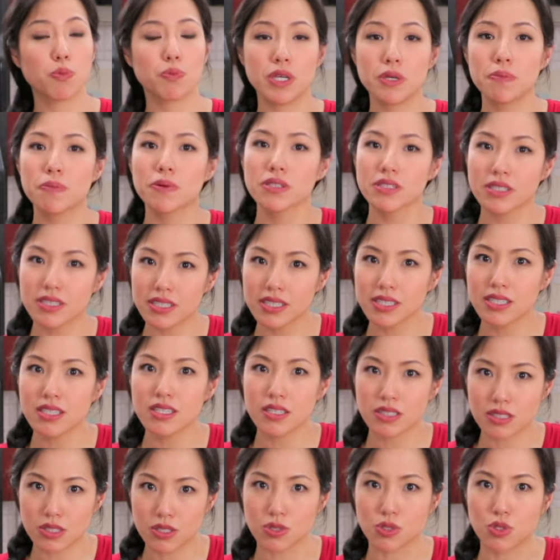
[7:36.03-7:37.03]
people are gonna
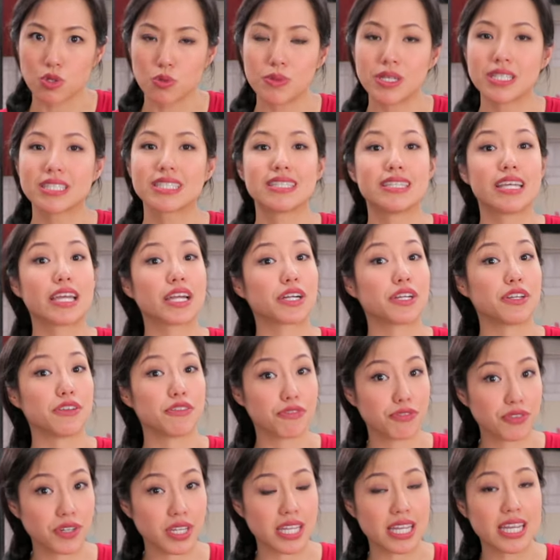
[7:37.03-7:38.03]
assume it's
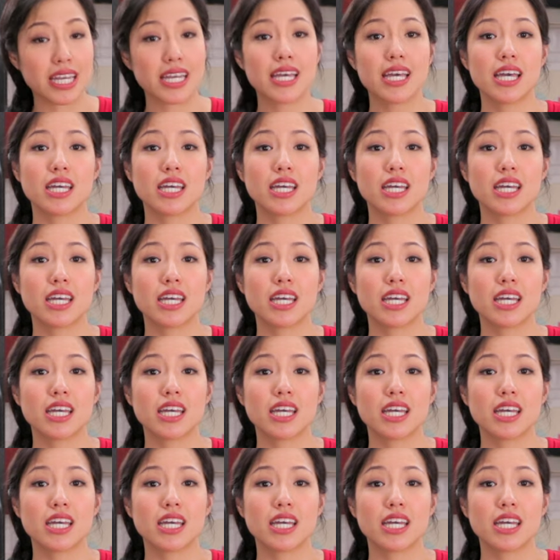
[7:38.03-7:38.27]
dairy-free.